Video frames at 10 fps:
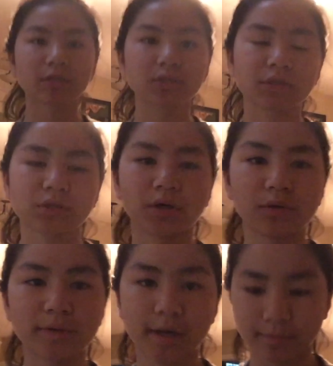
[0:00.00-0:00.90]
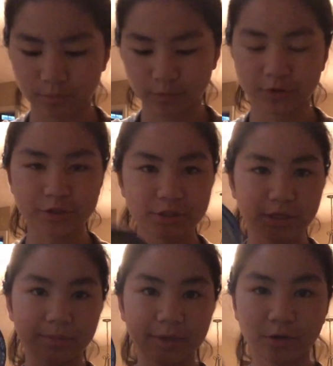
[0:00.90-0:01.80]
So um, we're just
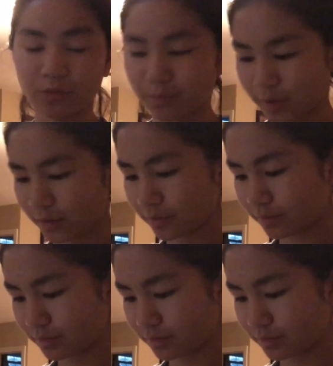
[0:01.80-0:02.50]
gonna make oatmeal.